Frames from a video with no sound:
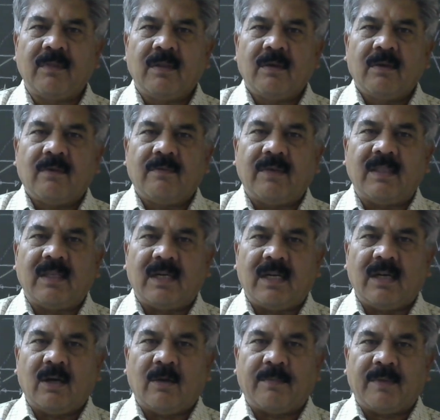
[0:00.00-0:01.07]
when
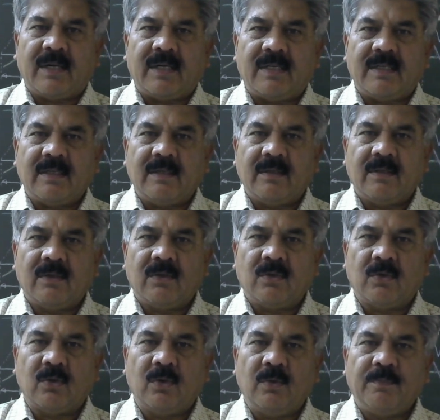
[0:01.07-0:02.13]
relay operates.
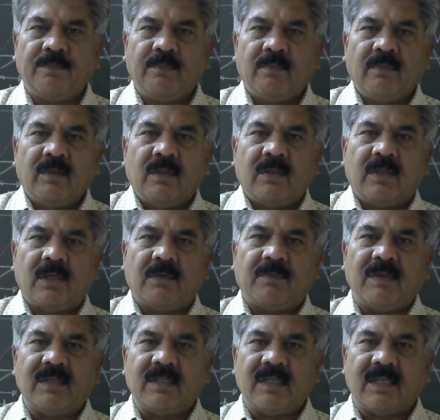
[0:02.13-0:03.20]
So
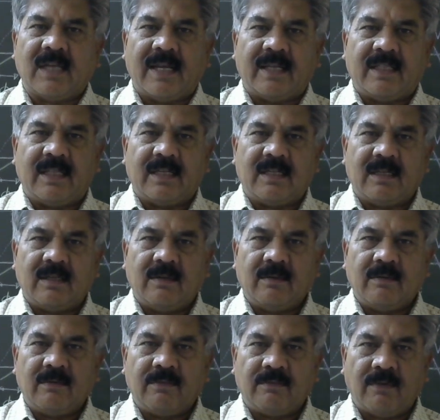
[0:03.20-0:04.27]
sequence is like this:
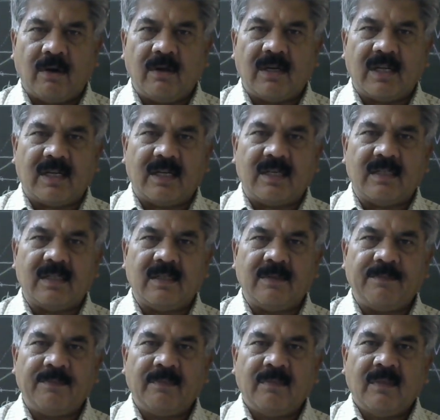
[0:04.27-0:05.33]
fault occurs,
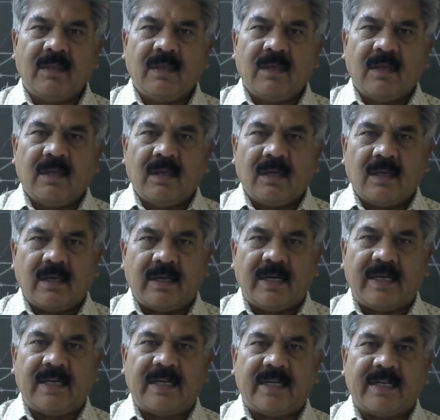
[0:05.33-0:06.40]
relay
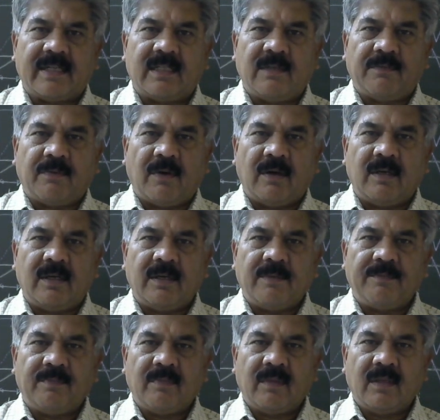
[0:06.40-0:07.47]
detects the fault,
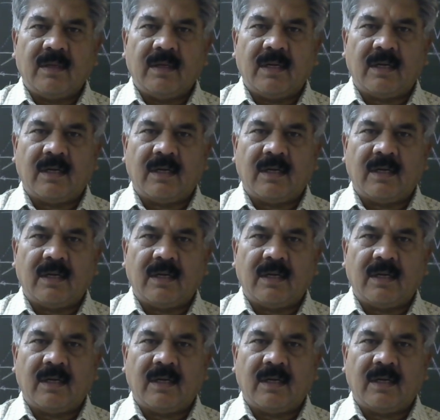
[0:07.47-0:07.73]
it